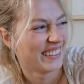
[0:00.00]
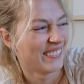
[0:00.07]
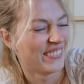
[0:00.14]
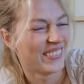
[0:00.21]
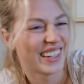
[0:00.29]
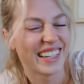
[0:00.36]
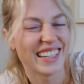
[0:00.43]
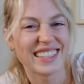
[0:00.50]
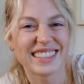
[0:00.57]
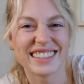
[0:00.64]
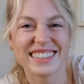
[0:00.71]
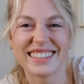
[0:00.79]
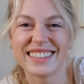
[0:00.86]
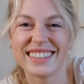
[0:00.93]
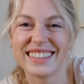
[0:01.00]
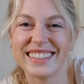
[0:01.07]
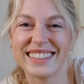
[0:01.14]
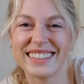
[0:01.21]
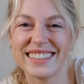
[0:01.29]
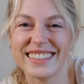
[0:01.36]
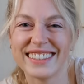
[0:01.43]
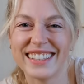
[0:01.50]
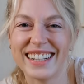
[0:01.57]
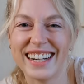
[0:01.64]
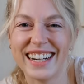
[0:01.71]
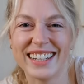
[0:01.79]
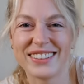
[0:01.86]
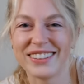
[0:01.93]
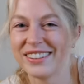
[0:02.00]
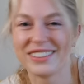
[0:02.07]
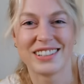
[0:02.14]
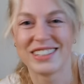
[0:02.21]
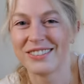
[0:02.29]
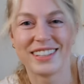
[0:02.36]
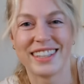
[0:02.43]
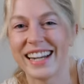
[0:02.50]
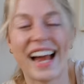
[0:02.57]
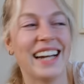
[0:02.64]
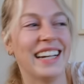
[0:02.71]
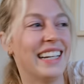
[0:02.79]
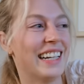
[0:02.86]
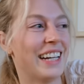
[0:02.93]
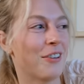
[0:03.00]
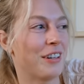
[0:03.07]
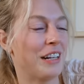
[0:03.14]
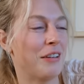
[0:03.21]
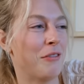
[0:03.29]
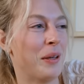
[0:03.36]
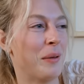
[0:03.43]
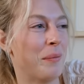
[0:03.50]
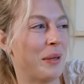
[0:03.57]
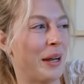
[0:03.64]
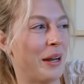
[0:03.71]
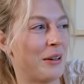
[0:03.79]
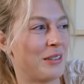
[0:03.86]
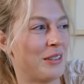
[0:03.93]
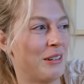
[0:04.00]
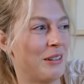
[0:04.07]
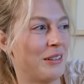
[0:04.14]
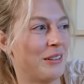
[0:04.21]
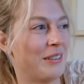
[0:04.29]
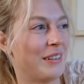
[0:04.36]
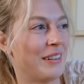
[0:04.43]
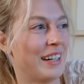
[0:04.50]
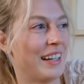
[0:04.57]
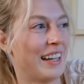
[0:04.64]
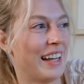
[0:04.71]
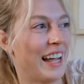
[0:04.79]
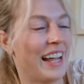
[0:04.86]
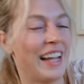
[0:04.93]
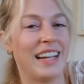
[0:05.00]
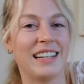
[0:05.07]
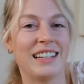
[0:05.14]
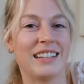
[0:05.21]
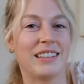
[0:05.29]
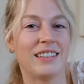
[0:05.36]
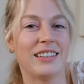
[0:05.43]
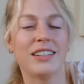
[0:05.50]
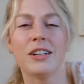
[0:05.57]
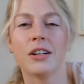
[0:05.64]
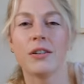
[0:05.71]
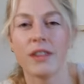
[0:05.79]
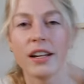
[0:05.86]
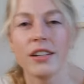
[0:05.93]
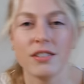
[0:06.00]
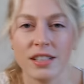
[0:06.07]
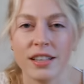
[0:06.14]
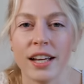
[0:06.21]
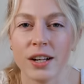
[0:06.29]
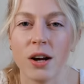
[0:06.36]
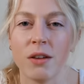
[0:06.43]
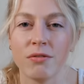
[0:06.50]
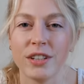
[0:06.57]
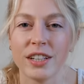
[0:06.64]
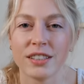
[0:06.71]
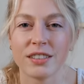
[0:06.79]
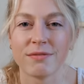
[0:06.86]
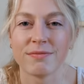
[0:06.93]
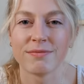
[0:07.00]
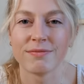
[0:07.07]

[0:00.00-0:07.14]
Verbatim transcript: but I don't know what to do with it. I need to get rid of it, but I also hate, you know, you see that conflict.